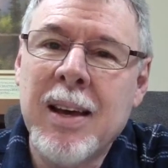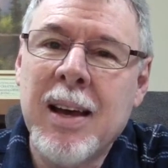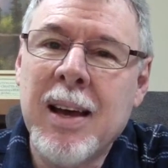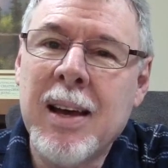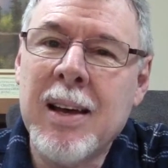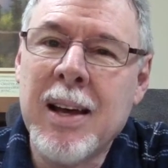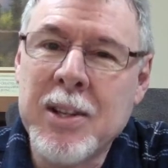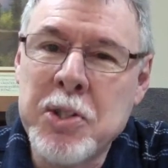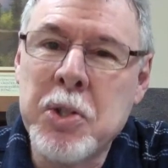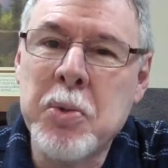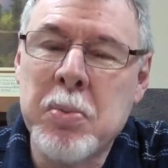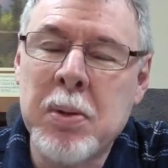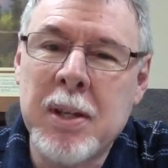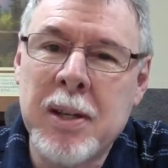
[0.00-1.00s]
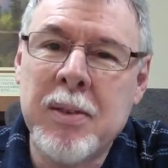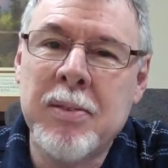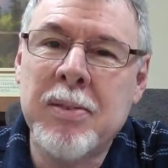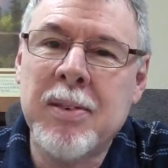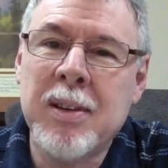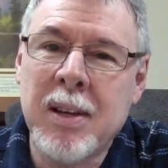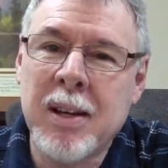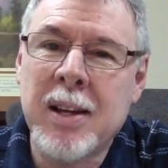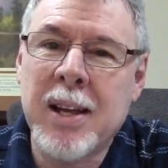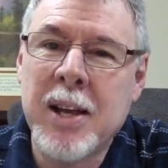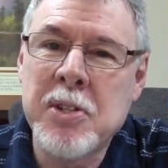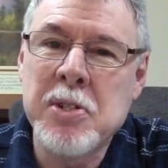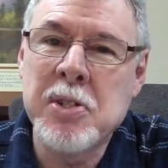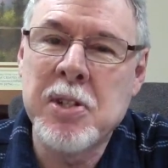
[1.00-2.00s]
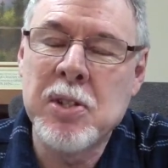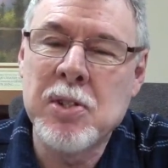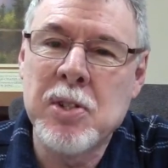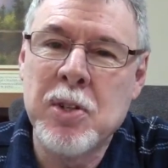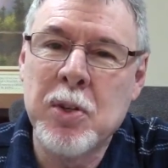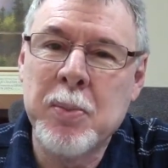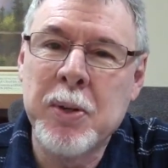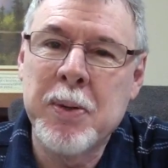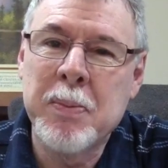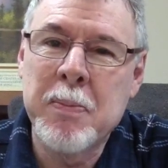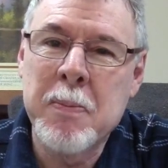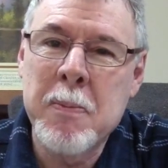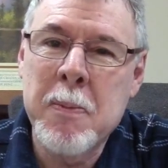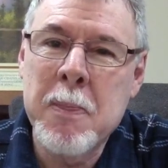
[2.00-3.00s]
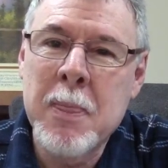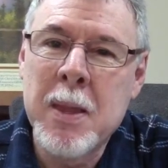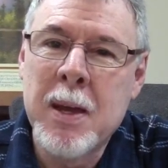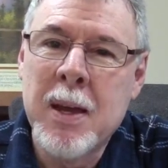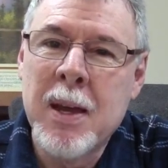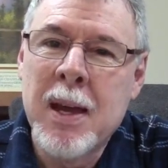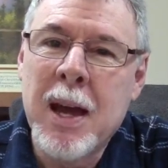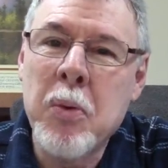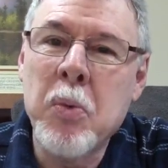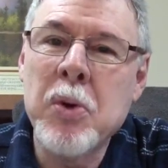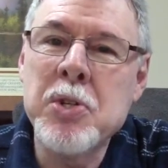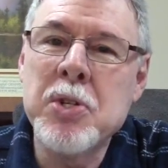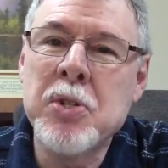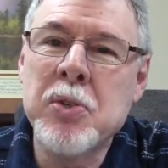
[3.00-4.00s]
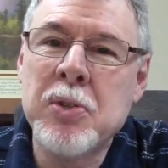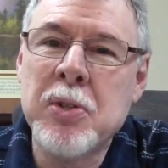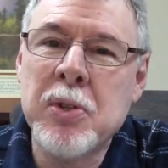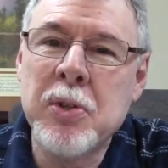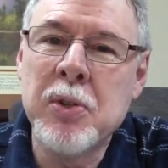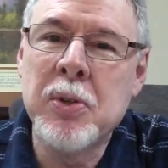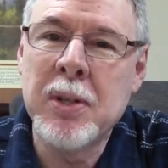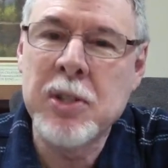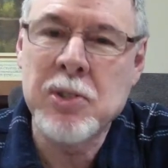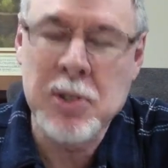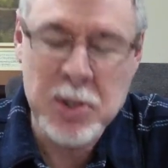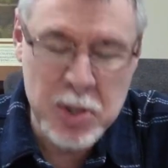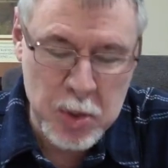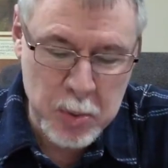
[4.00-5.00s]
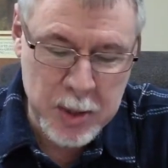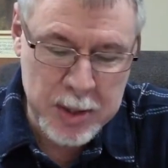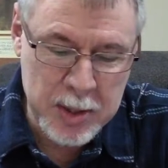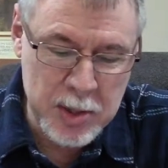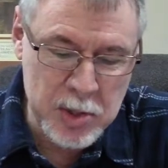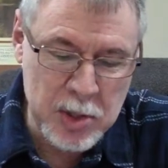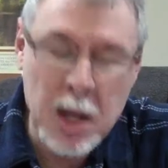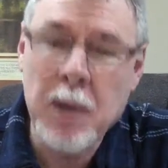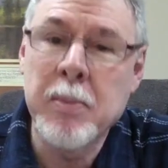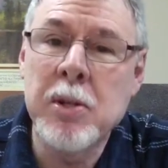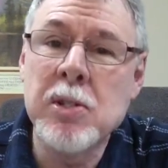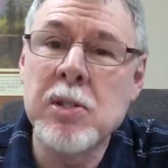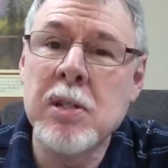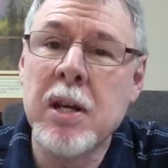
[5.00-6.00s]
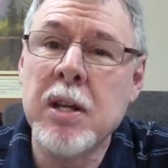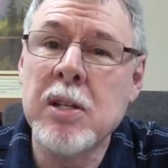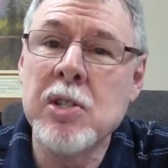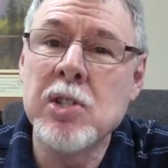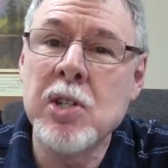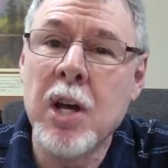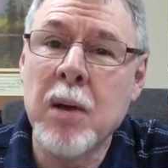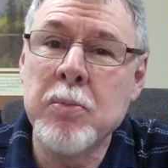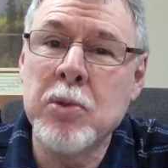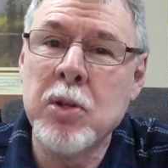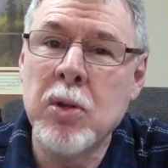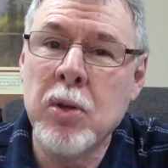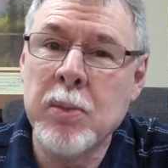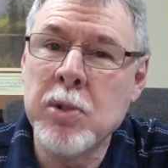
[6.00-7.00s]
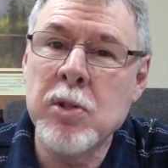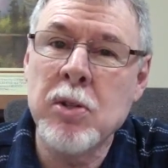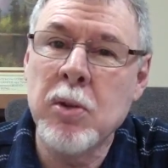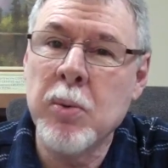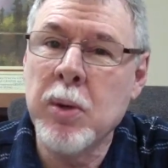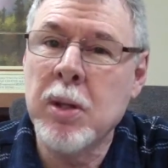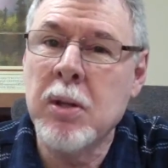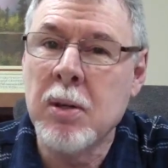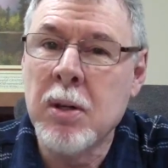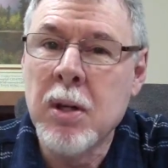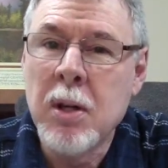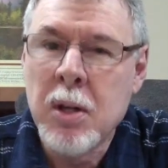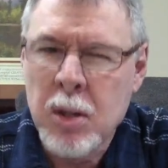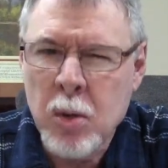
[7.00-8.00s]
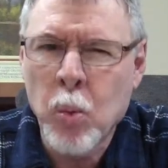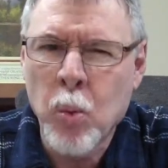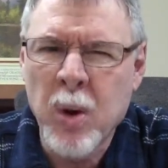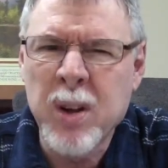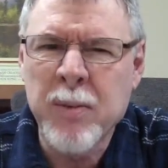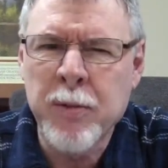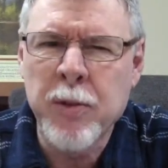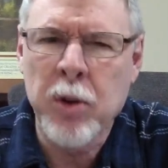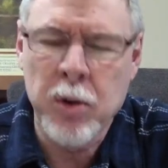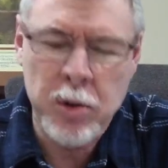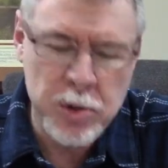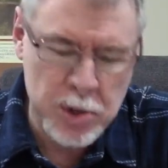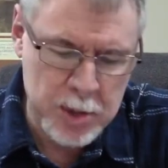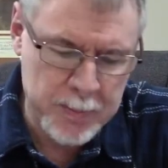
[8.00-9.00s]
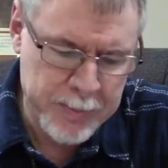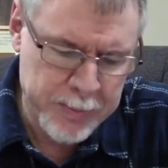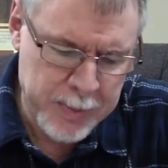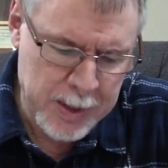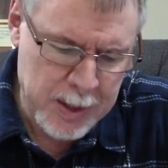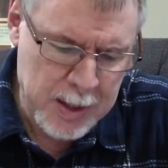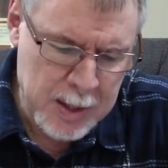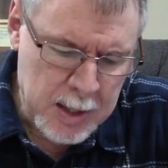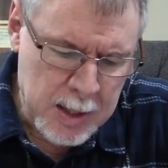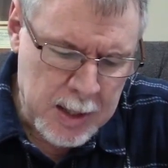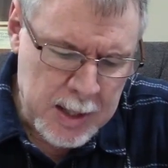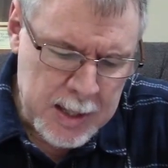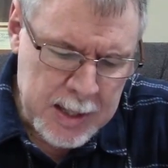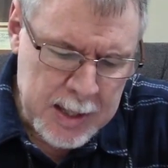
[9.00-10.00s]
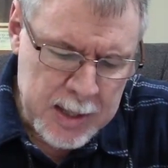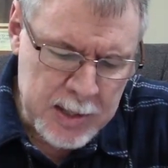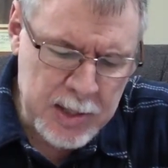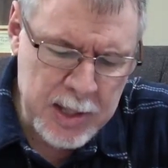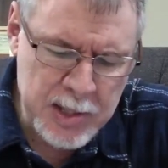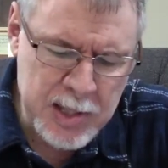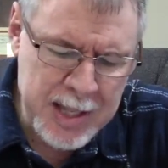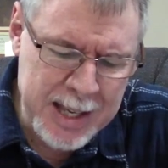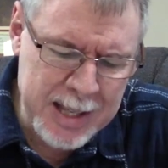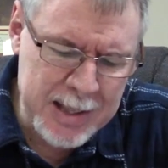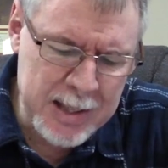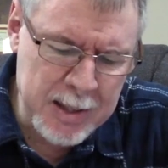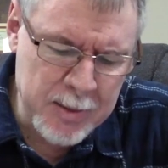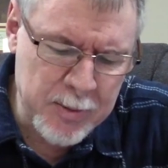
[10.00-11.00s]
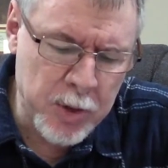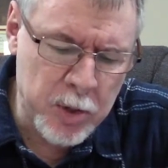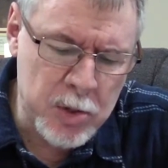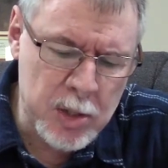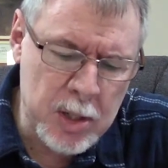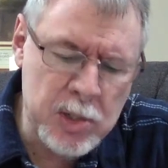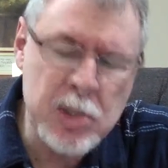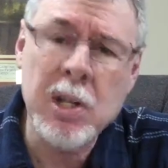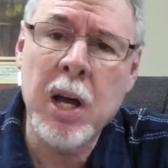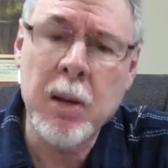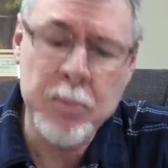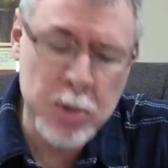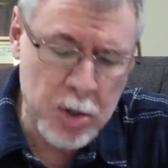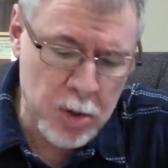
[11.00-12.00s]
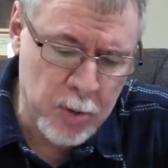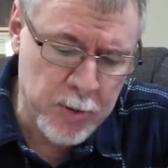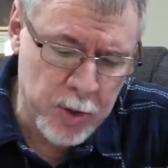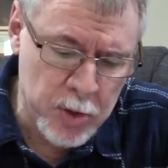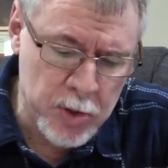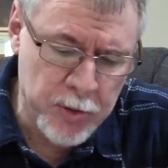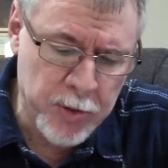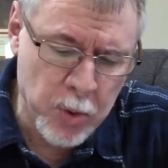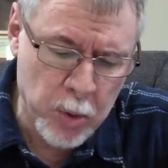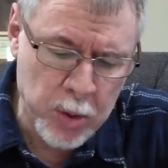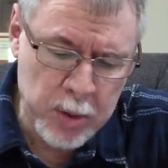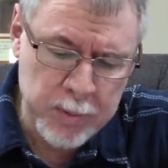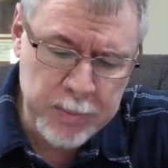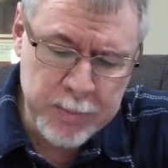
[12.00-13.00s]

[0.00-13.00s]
I, I do believe God has a sense of humor. I want you to listen to what the psalmist said in Psalm 2. I'm just going to read the, the one verse. It says, He that, verse, it's Psalm 2, verse 4.